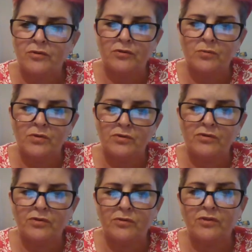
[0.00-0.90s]
there's one,
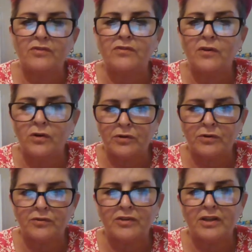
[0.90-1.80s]
two, there's four
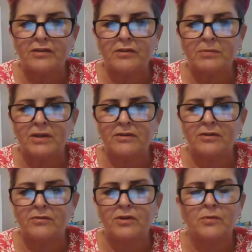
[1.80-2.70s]
altogether, but I
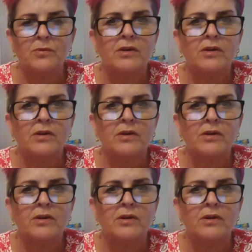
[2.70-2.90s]
don't know.